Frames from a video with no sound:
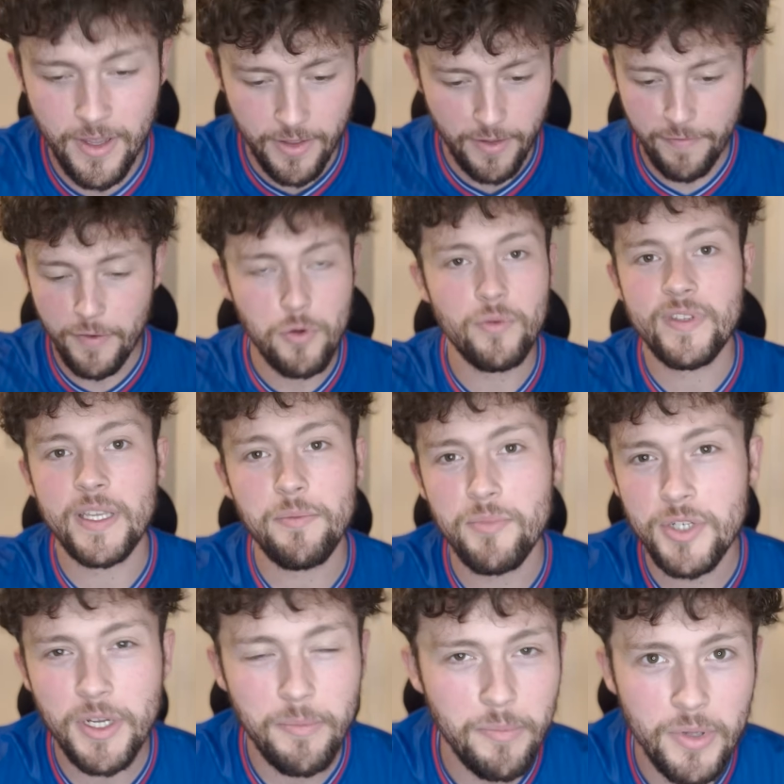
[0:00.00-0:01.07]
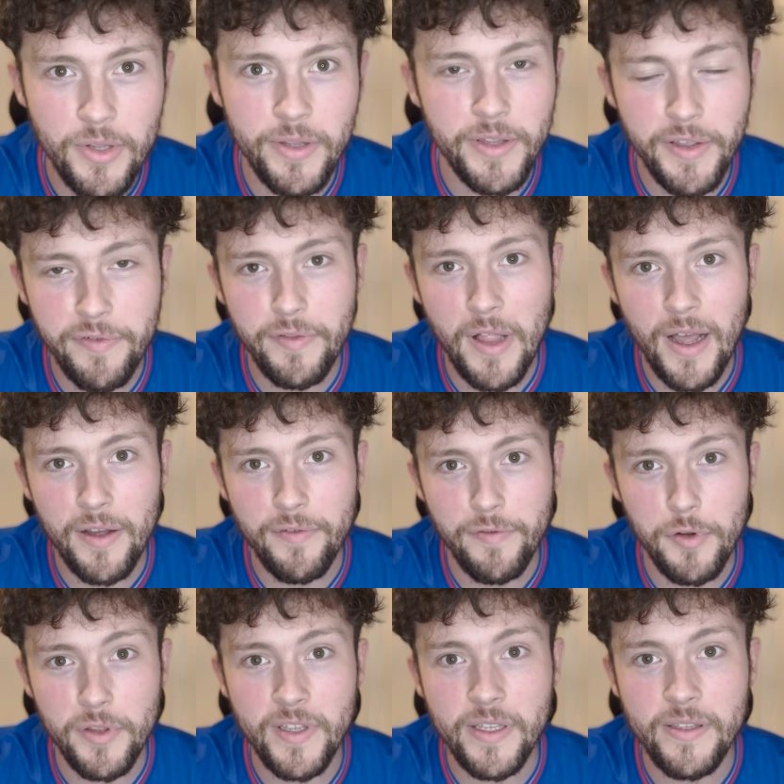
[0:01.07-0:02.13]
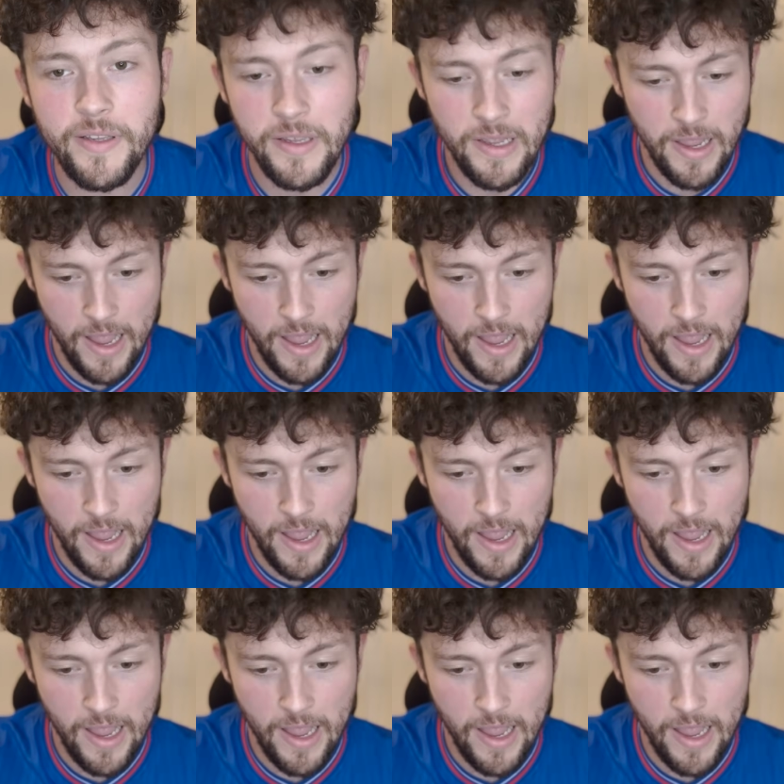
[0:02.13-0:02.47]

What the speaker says: The full team's completely flat-footed.